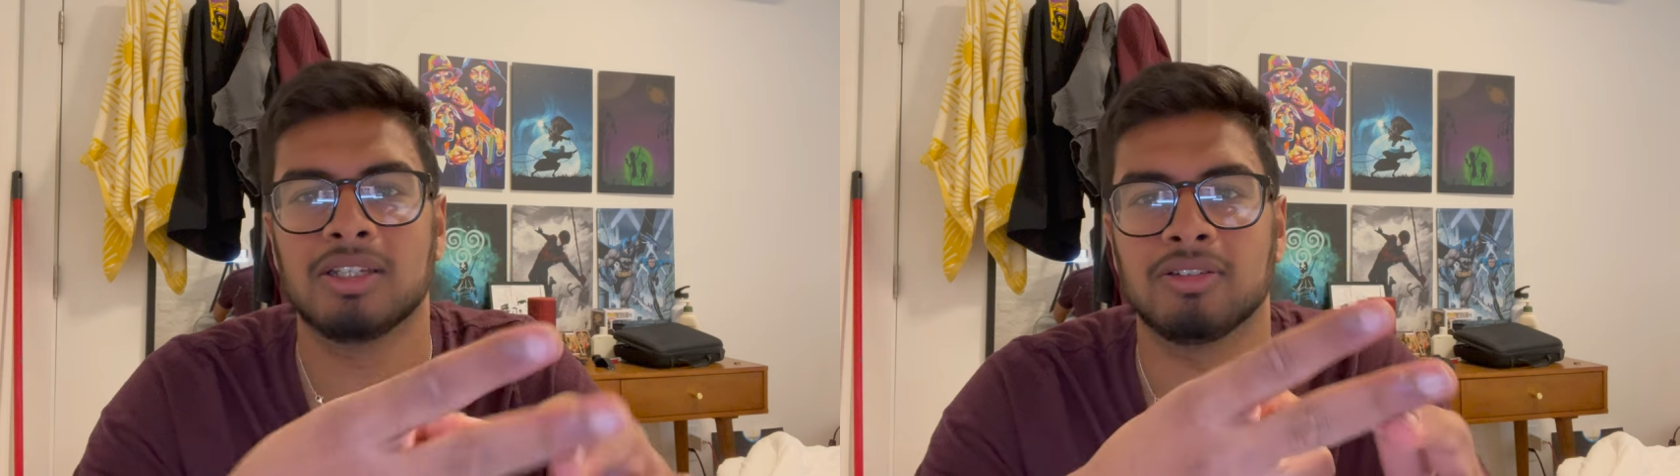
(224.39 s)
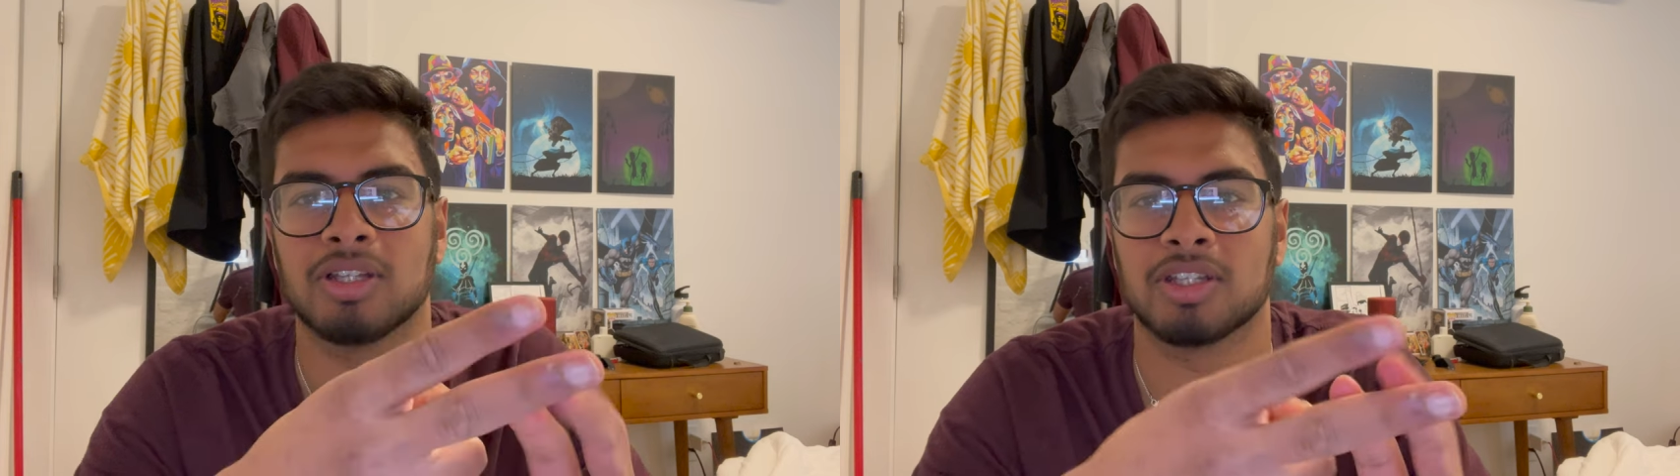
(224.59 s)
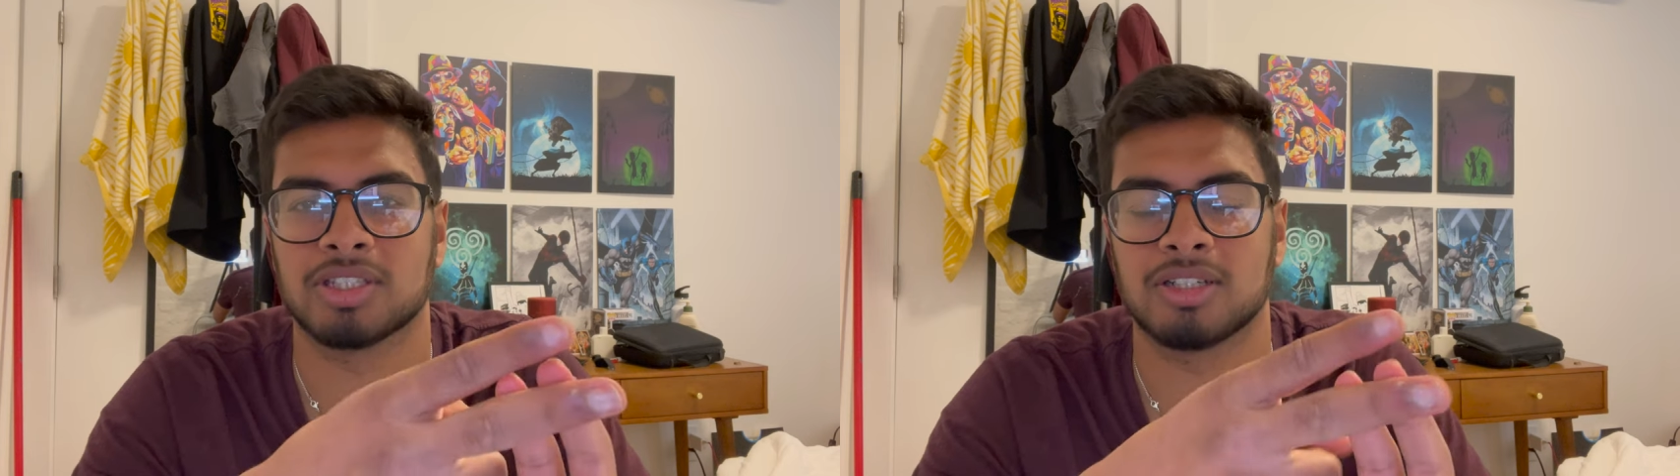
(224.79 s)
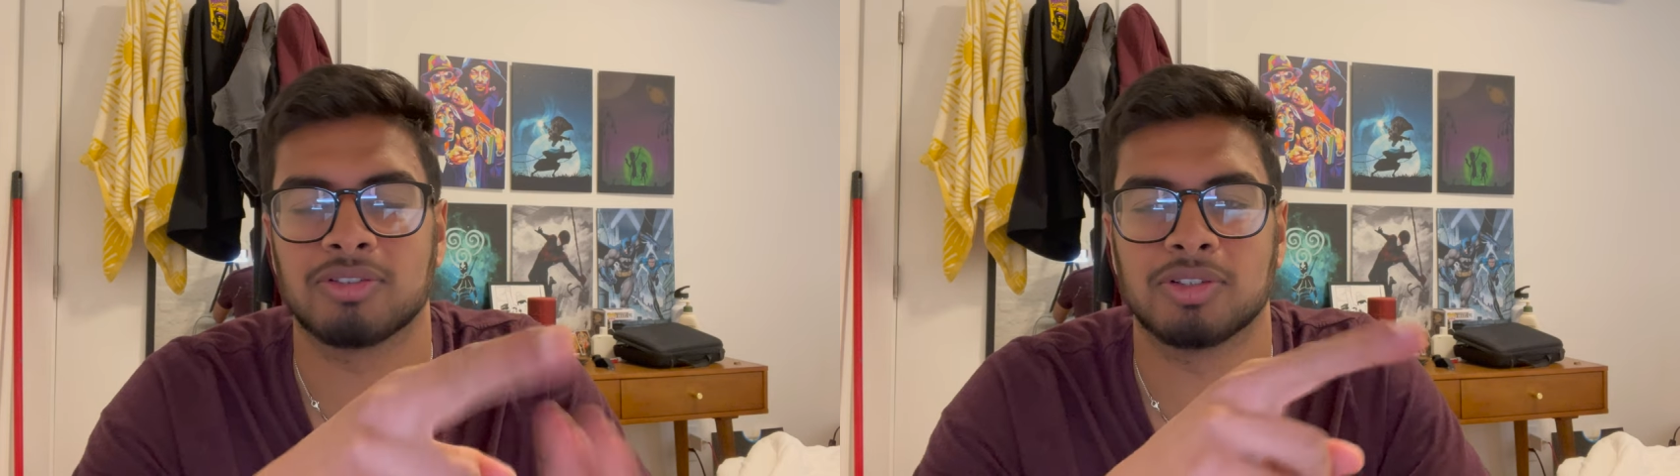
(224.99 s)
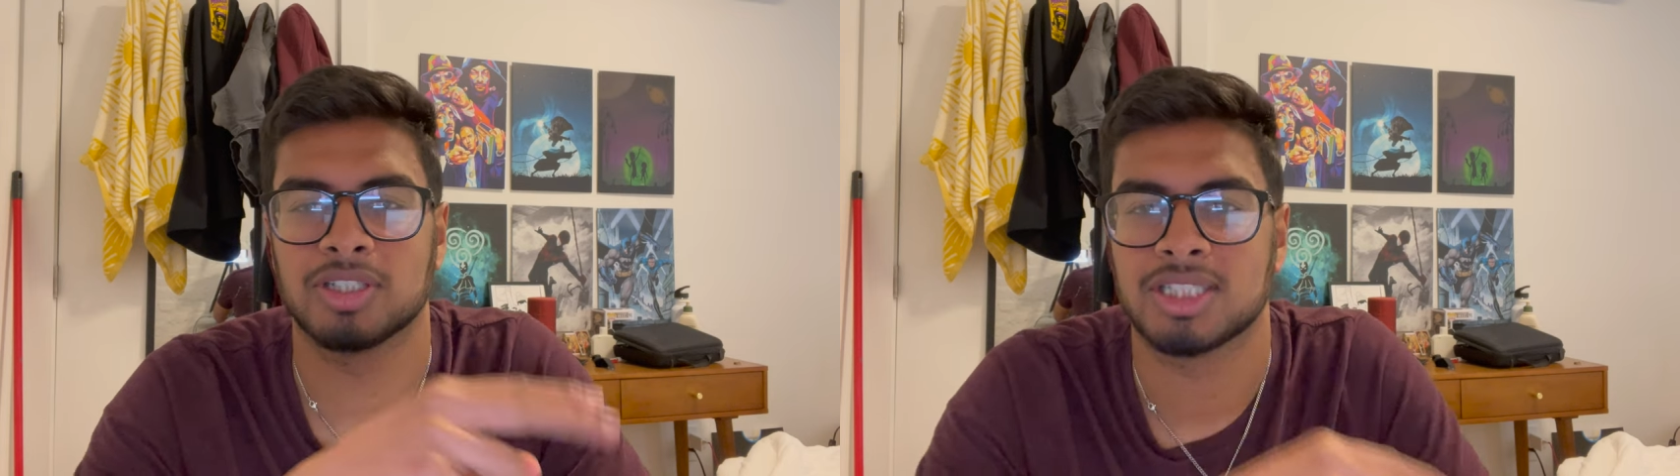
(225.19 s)
you've done the stuff
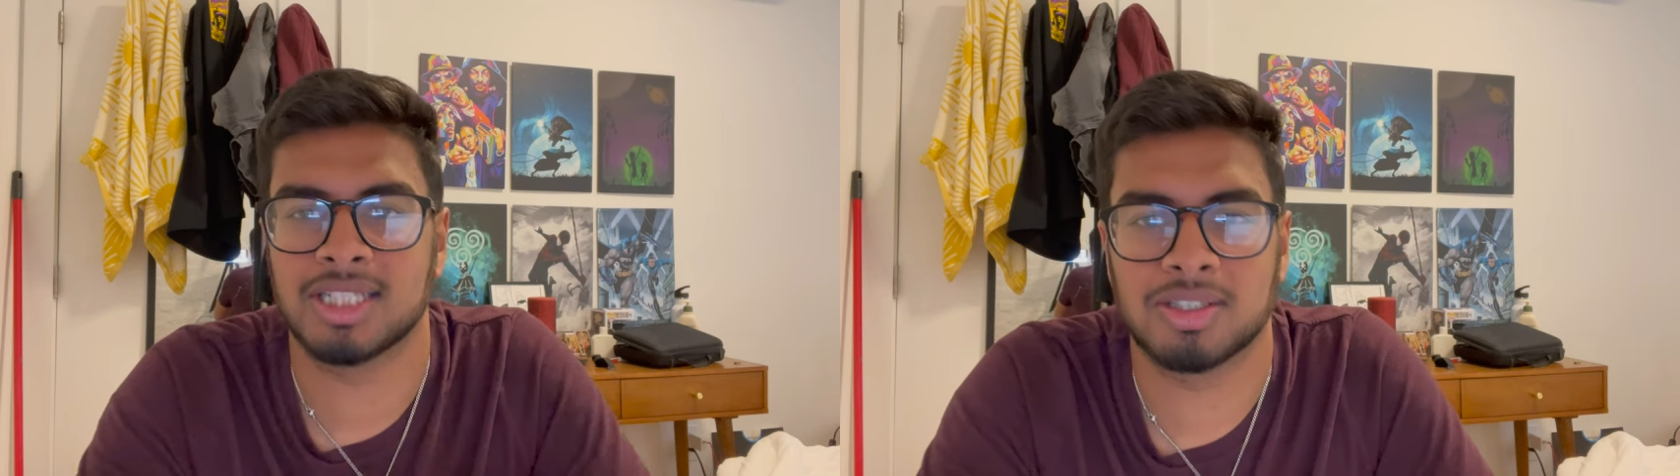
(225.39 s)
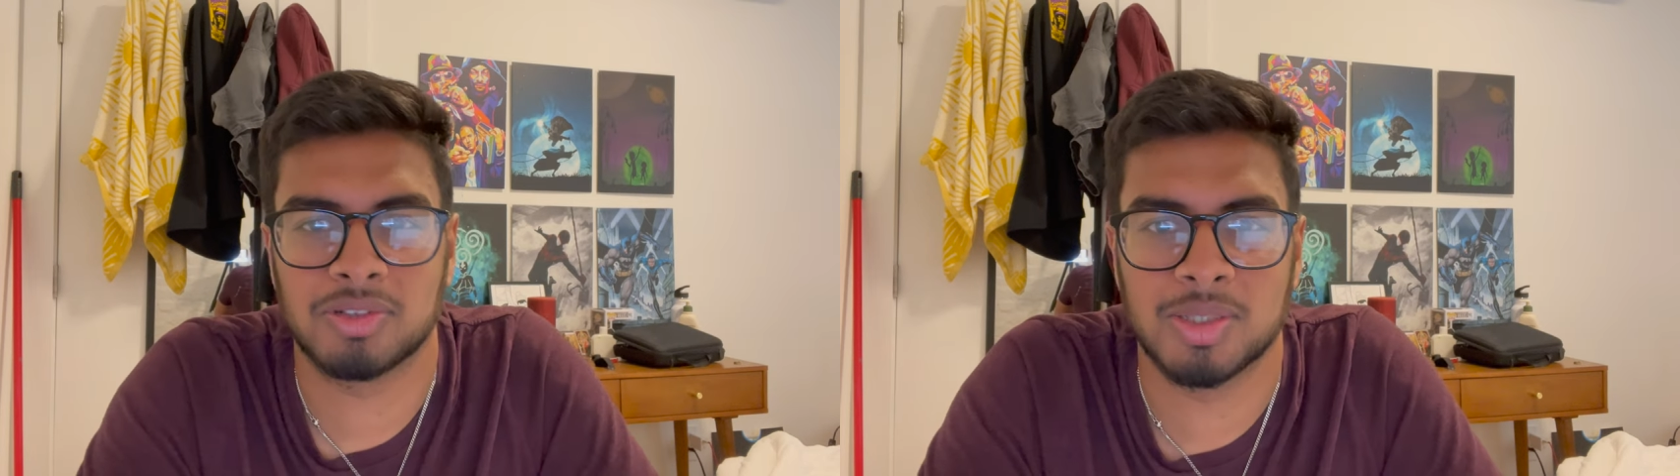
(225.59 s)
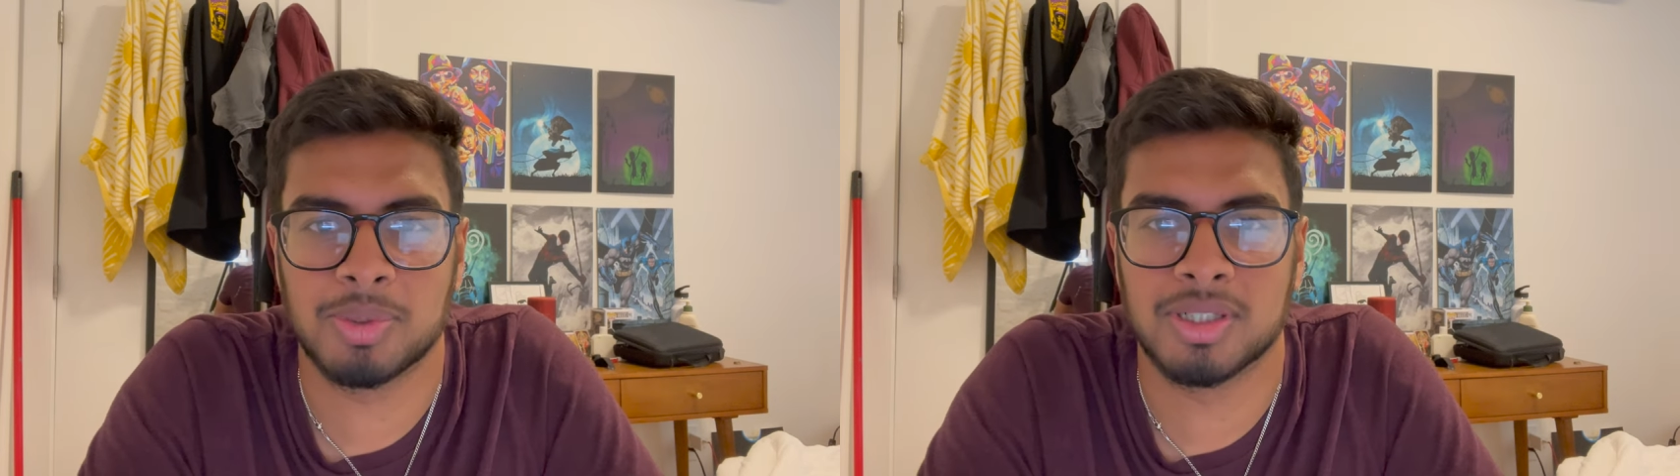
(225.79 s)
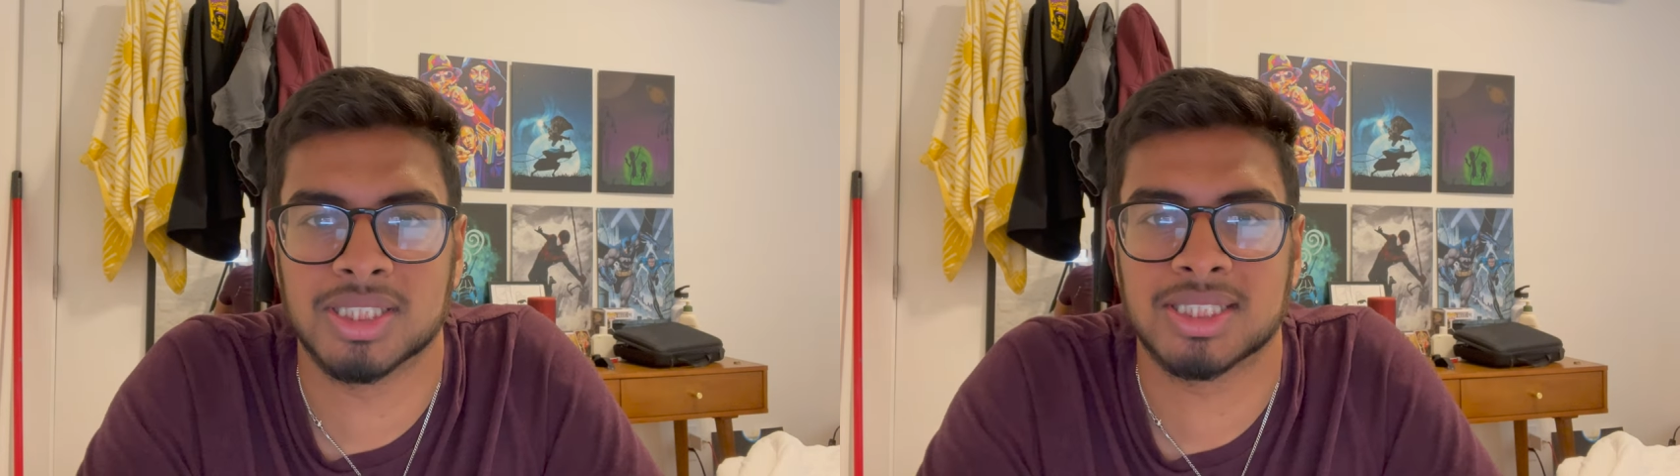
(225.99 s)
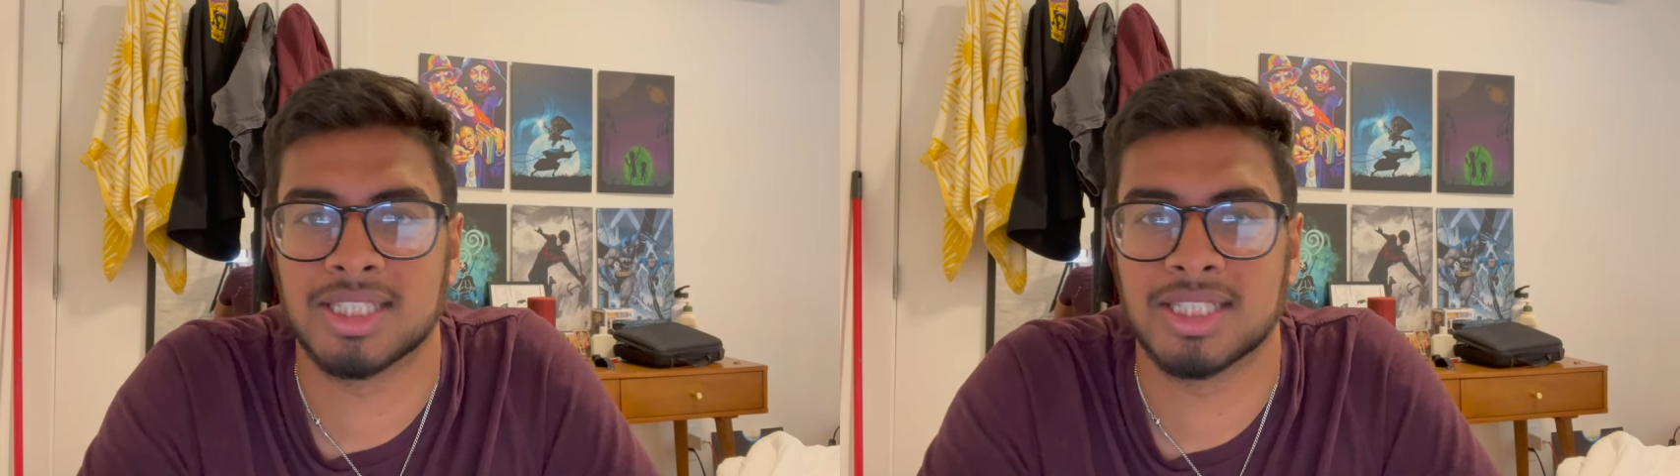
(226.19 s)
on the C3 pass,